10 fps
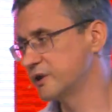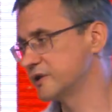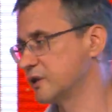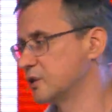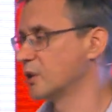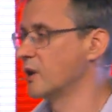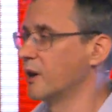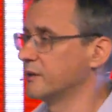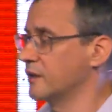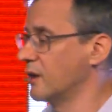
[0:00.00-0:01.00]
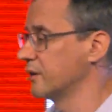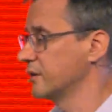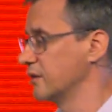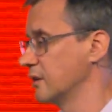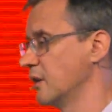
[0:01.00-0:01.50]
decentralized
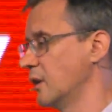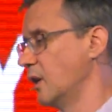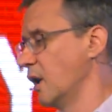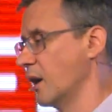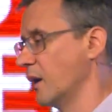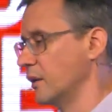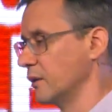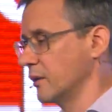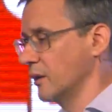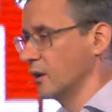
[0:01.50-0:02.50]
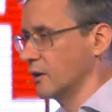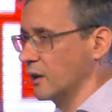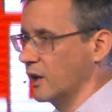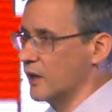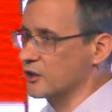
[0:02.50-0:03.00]
asset and
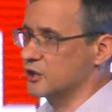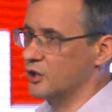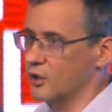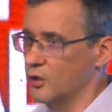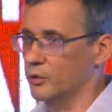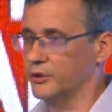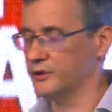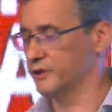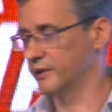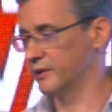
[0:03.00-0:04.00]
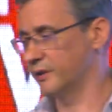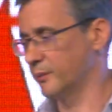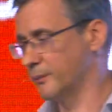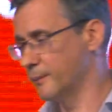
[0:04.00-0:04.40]
cash holding system.